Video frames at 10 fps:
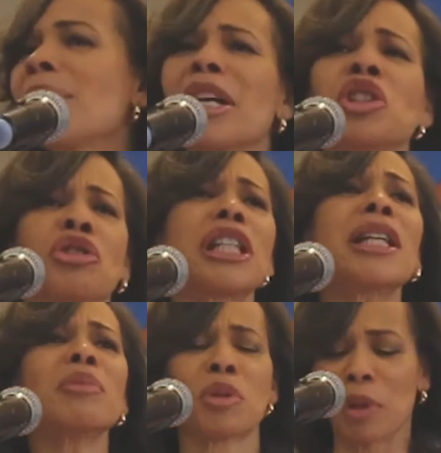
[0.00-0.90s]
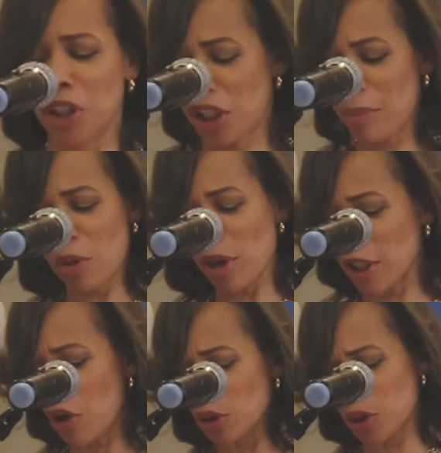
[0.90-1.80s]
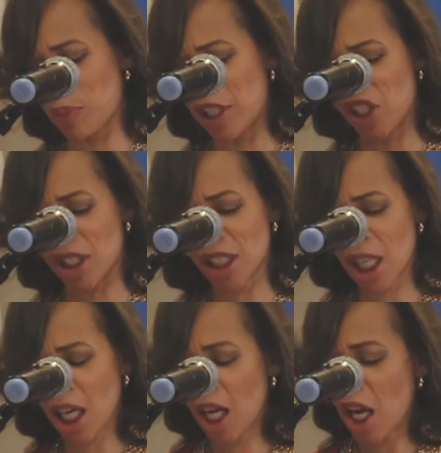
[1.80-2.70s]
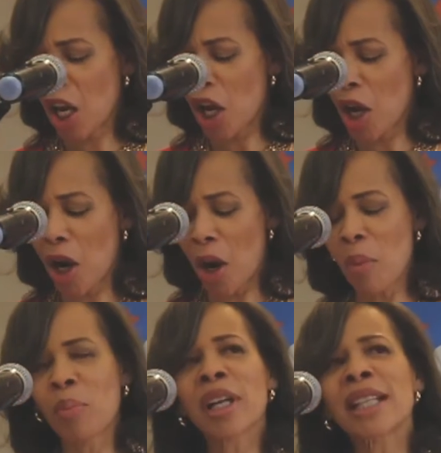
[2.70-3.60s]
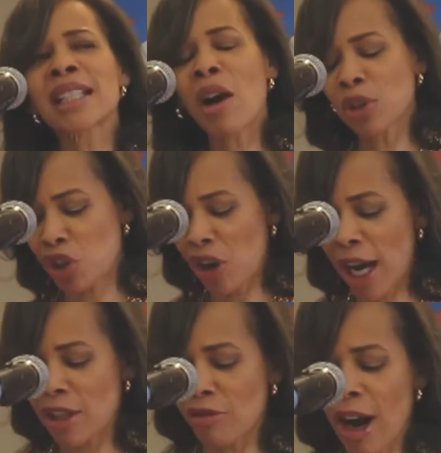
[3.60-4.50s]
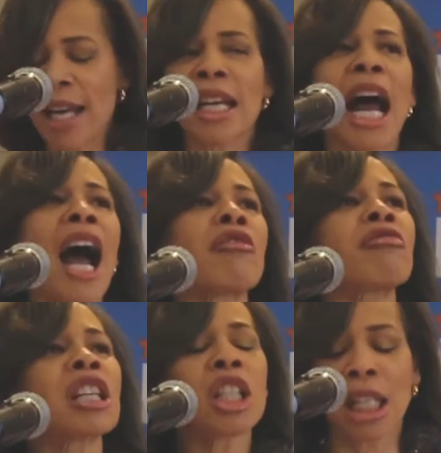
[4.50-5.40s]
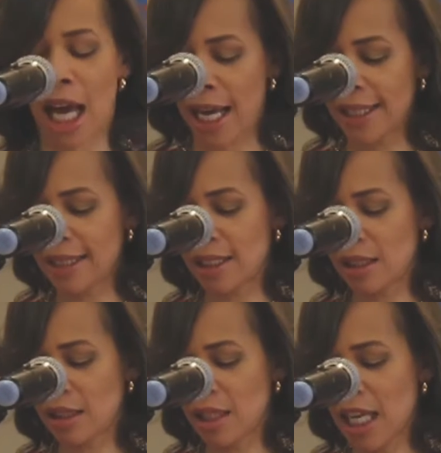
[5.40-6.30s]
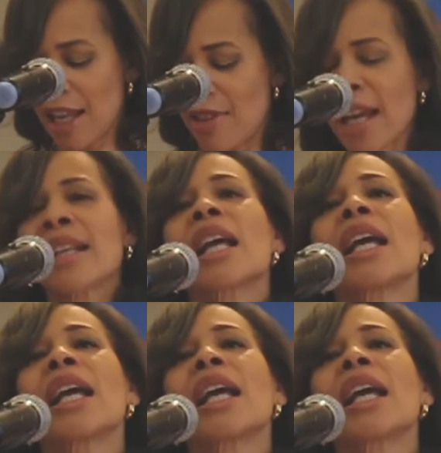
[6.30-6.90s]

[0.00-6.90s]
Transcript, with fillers: Give me a dream speech. Give me one of those speeches. But as I was trying to write it, I realized that